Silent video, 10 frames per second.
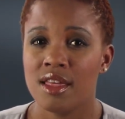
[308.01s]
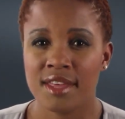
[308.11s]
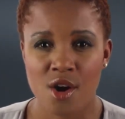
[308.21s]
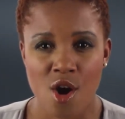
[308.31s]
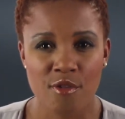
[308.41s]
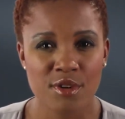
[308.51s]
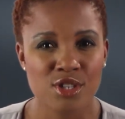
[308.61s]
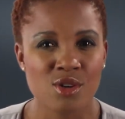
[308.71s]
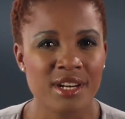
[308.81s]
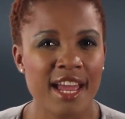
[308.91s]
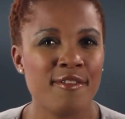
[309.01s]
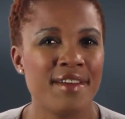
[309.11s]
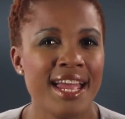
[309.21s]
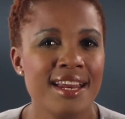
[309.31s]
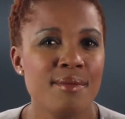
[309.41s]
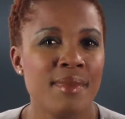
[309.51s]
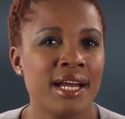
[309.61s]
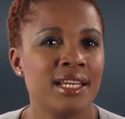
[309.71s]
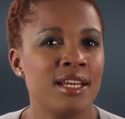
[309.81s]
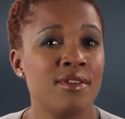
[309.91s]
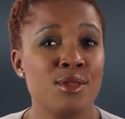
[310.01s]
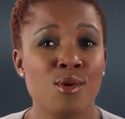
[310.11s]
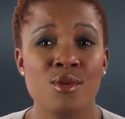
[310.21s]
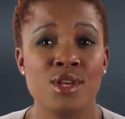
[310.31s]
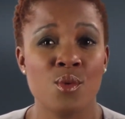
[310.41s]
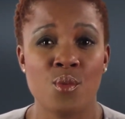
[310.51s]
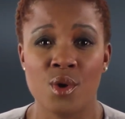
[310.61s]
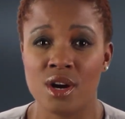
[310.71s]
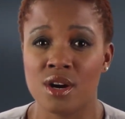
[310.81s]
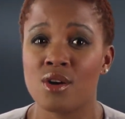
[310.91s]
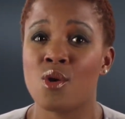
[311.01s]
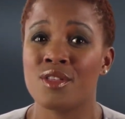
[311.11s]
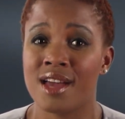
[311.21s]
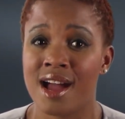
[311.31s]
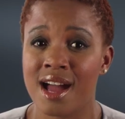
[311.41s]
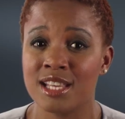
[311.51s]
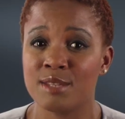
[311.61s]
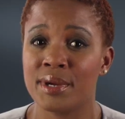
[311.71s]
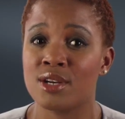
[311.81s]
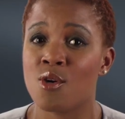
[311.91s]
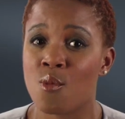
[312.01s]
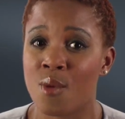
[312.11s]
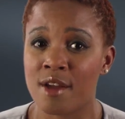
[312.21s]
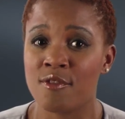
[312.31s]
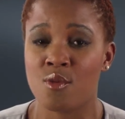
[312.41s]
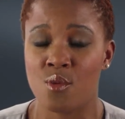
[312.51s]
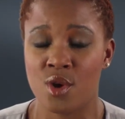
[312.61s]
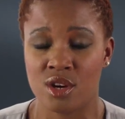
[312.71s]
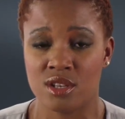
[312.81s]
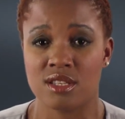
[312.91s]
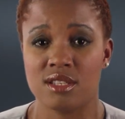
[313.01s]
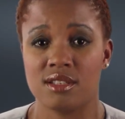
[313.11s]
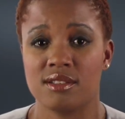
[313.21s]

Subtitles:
They often don't have any money even though they work or their husband or wife works.